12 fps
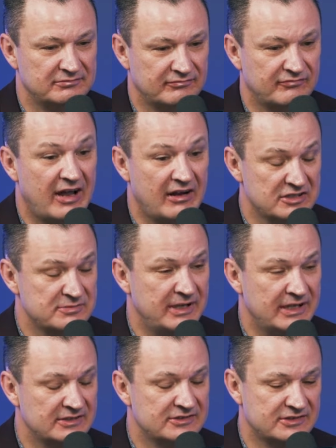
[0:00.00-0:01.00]
final
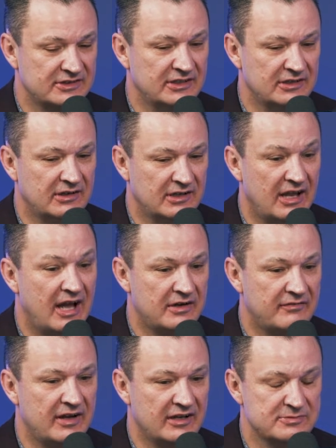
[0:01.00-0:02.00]
expense, a lot of
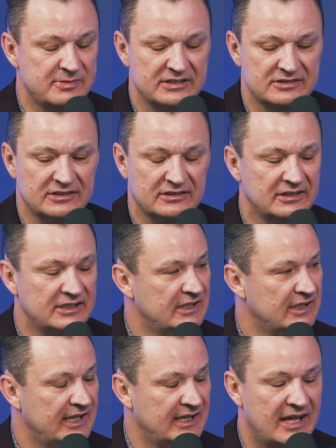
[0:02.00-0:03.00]
final expense and
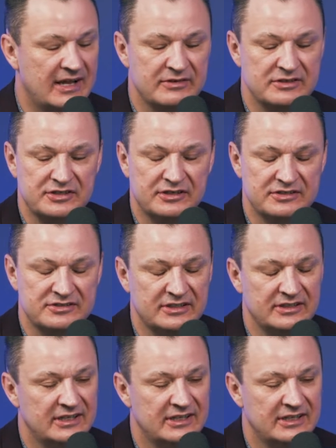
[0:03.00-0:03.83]
life insurance.